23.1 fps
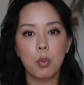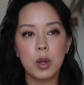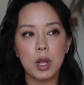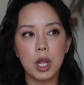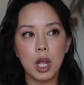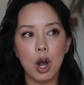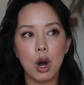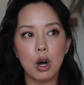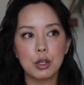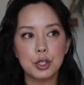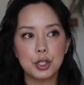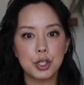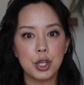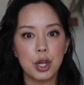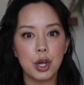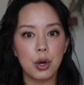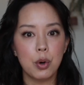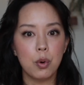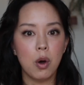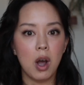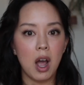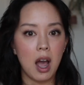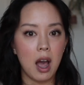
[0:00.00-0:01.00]
We
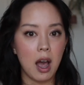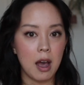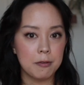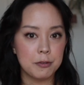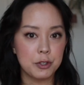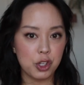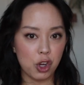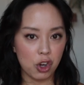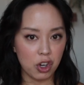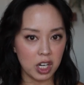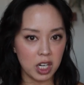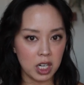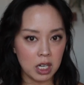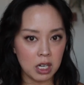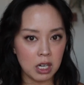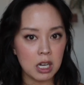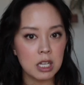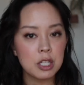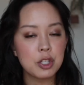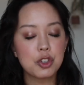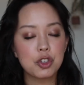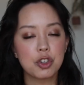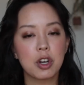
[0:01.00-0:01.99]
also have started an
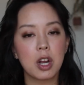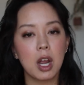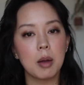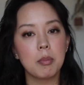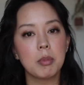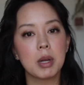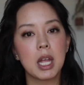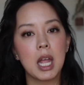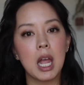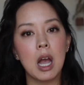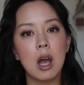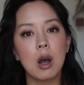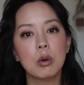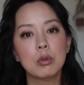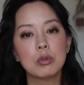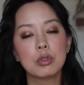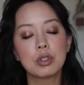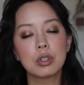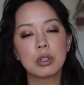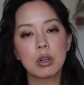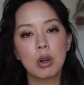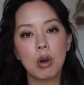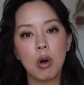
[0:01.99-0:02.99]
Instagram
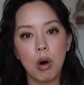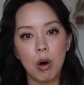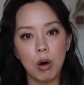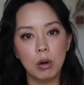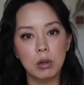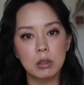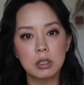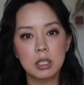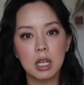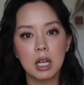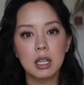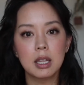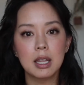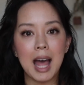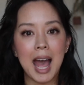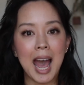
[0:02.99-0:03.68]
account called